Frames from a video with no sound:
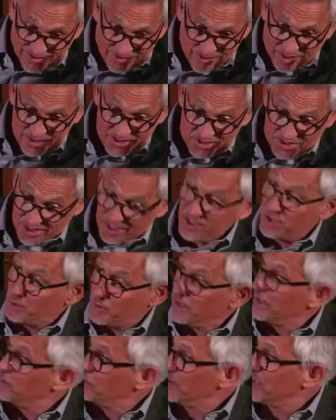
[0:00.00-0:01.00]
I
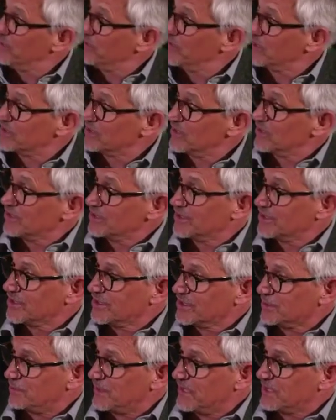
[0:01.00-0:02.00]
genuinely believe this, not just
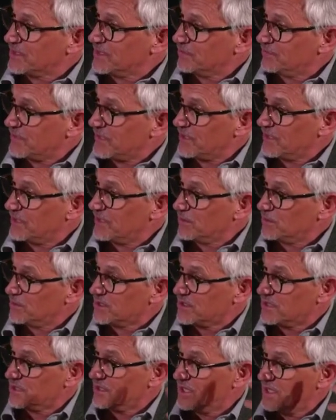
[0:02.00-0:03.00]
because I'm a Leicester fan, that it
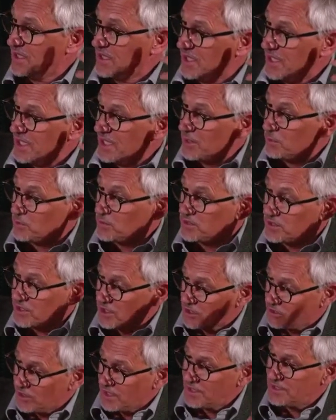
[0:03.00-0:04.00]
was, yeah, it was the
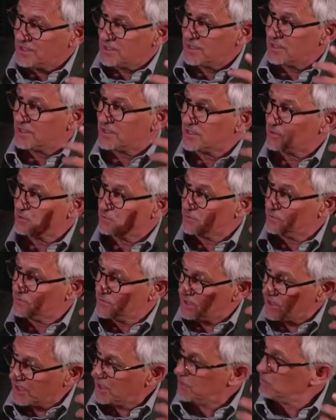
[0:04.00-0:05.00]
greatest
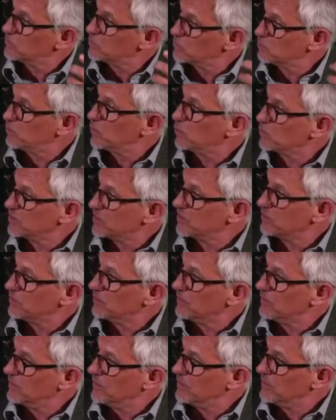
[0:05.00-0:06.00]
team sporting
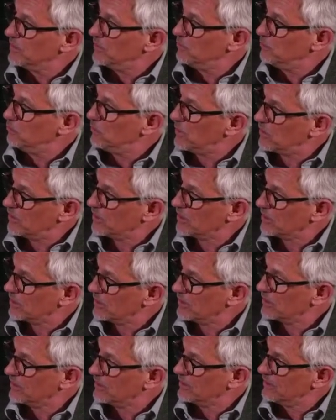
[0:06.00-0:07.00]

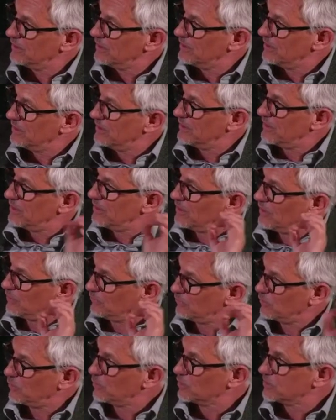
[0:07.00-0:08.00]
miracle
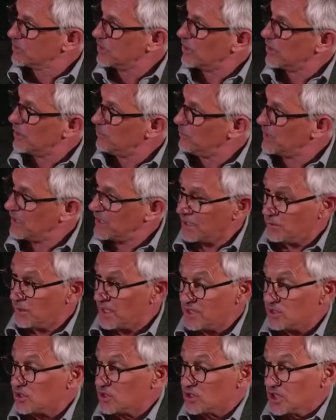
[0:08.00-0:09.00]
of all time. Anyway,
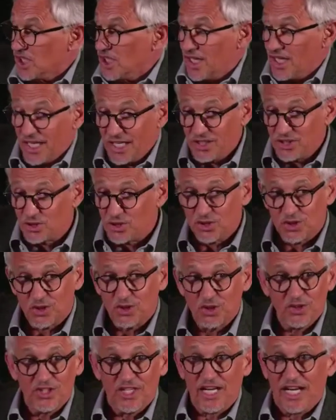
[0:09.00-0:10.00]
yeah, it just
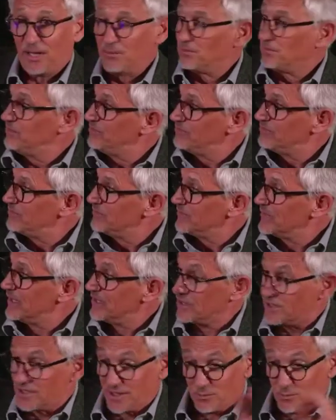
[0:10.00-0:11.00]
couldn't happen.
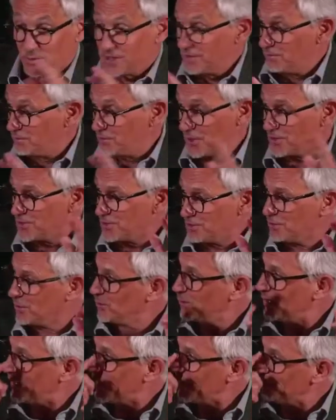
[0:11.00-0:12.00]
It was impossible
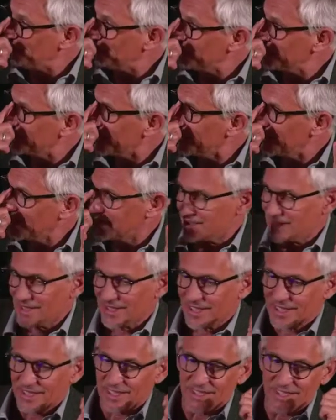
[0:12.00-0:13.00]
what happened to Leicester
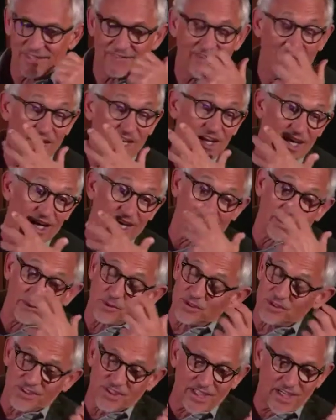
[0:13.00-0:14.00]
that year. And it
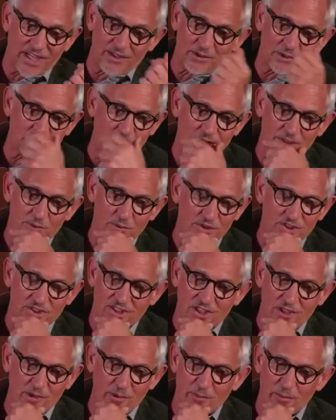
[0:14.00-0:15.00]
was
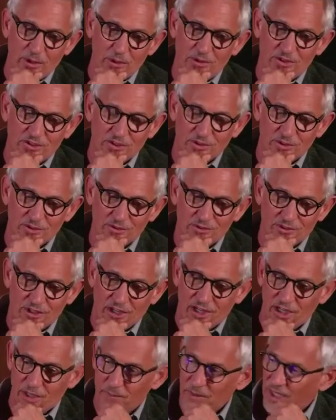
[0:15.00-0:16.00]
so emotional.
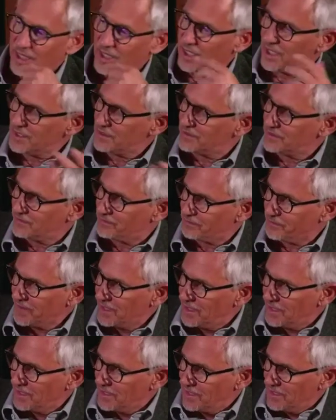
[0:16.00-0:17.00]

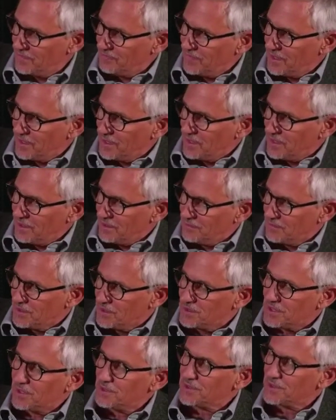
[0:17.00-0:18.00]

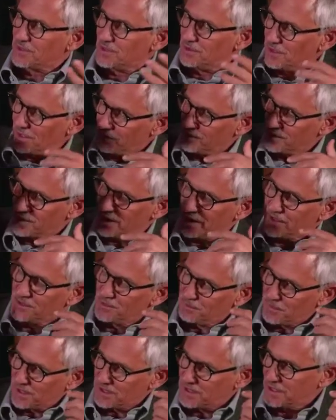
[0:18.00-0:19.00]
Because I
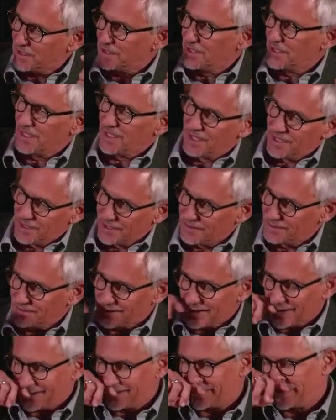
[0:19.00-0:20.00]
did Match of the Day, and
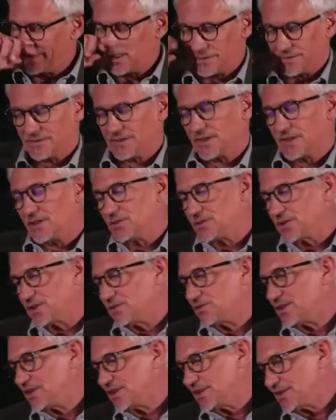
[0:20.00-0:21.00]
I also
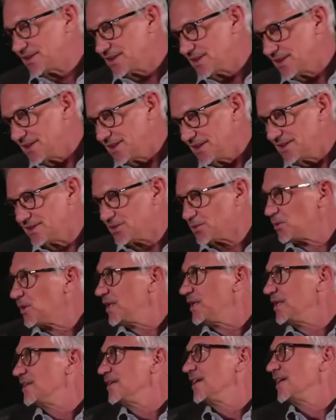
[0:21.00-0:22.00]
did the silly
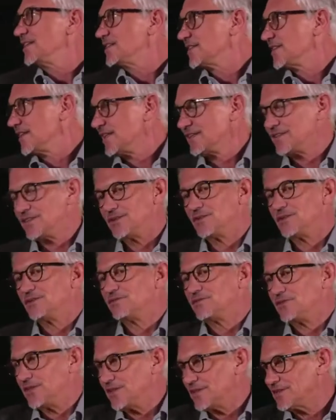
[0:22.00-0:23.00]
tweet that I said I'd do the
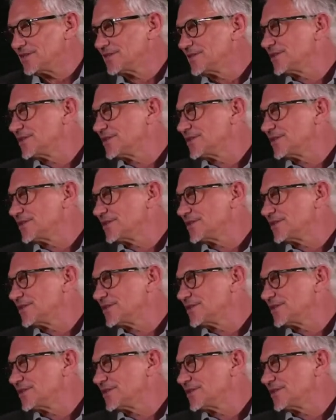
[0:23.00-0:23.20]
first